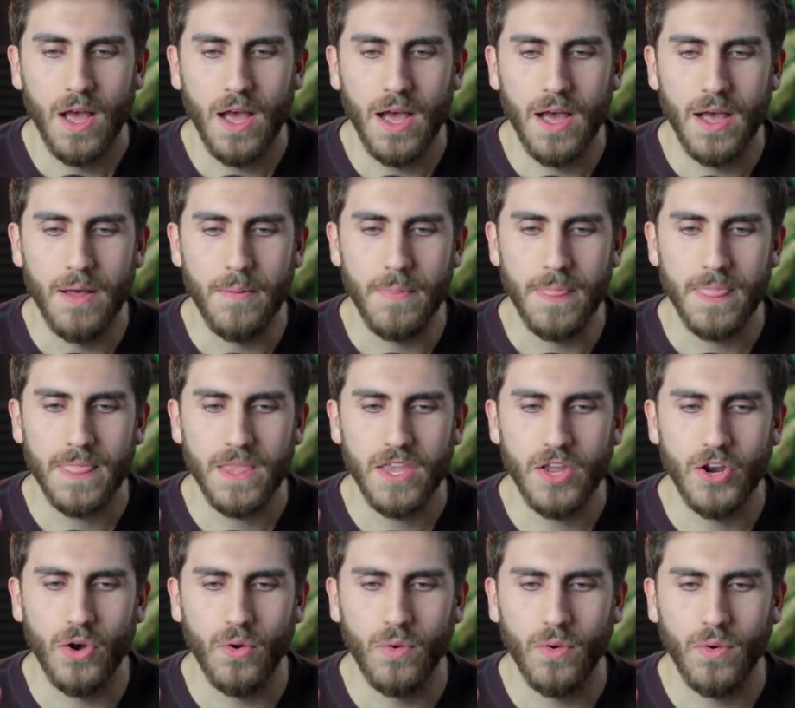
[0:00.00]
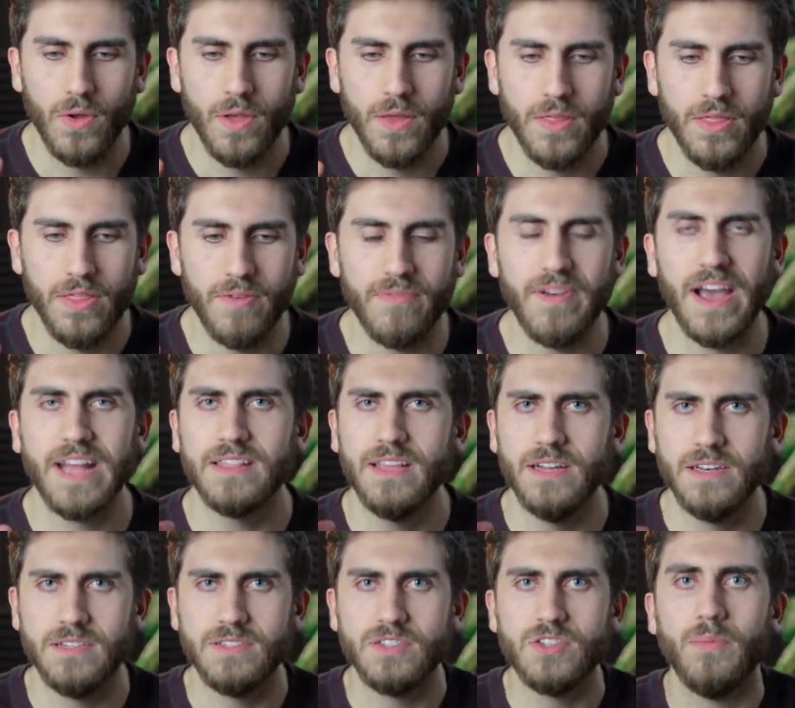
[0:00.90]
um, you know, the fact
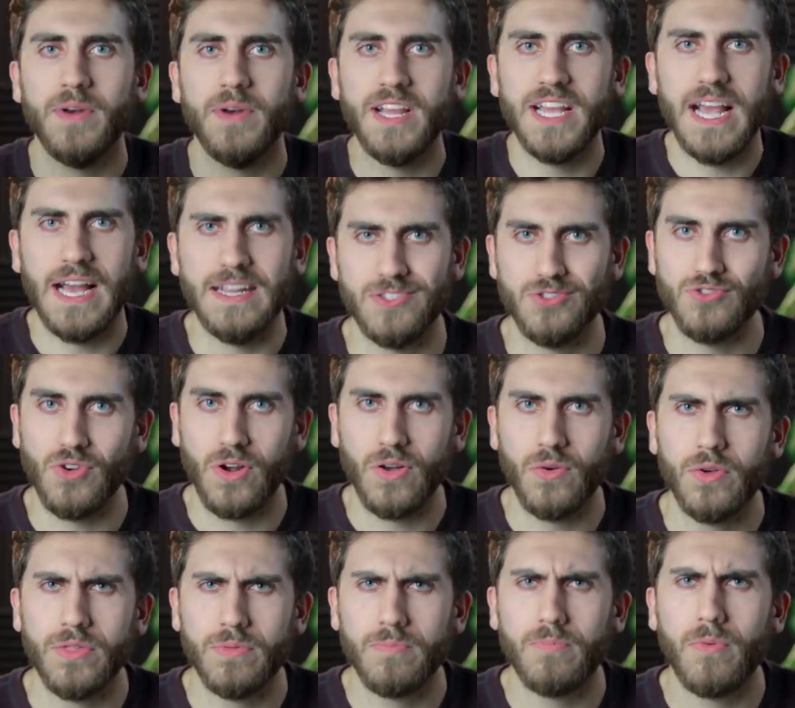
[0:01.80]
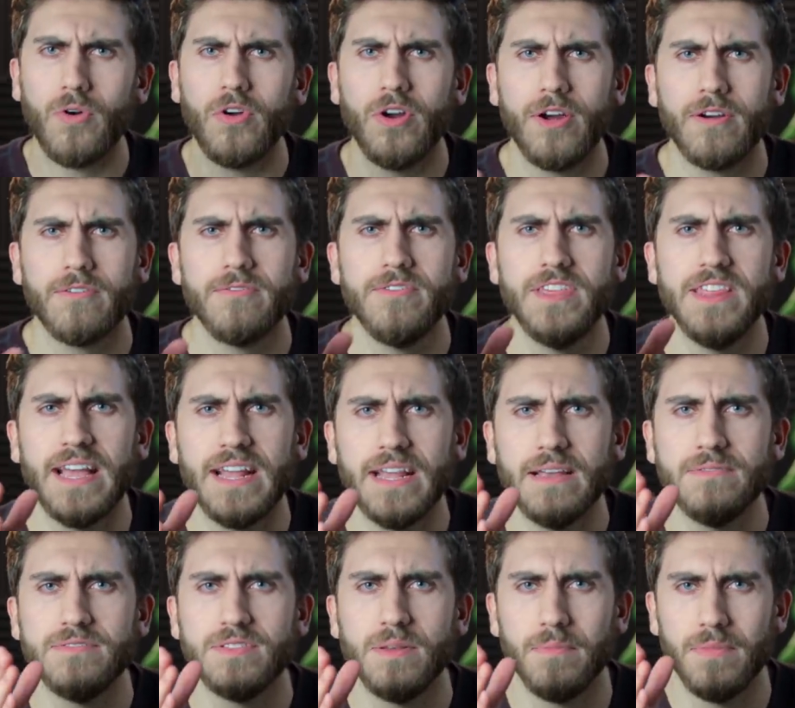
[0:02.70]
that so many guys struggle with pornography,
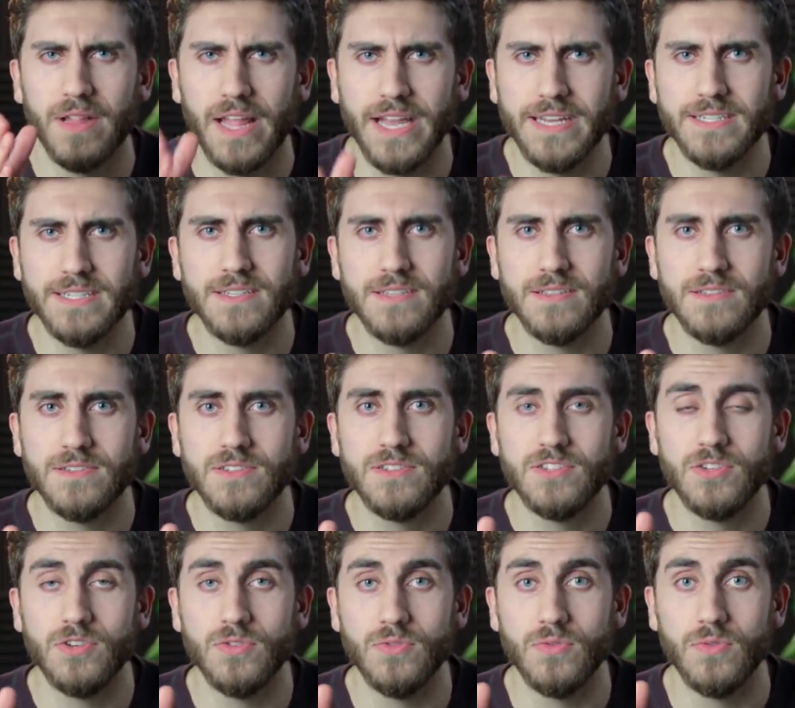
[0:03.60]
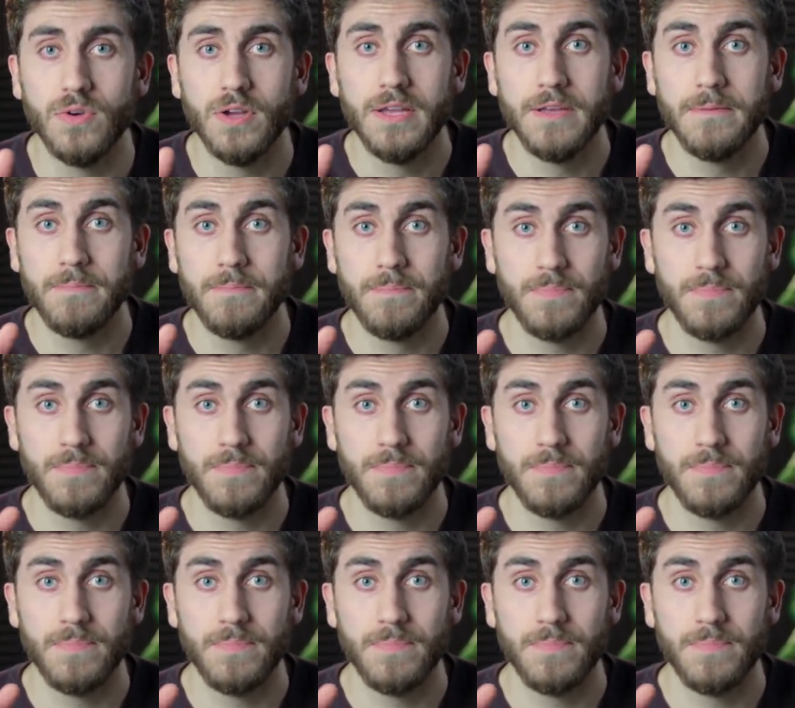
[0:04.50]
that gives them license to,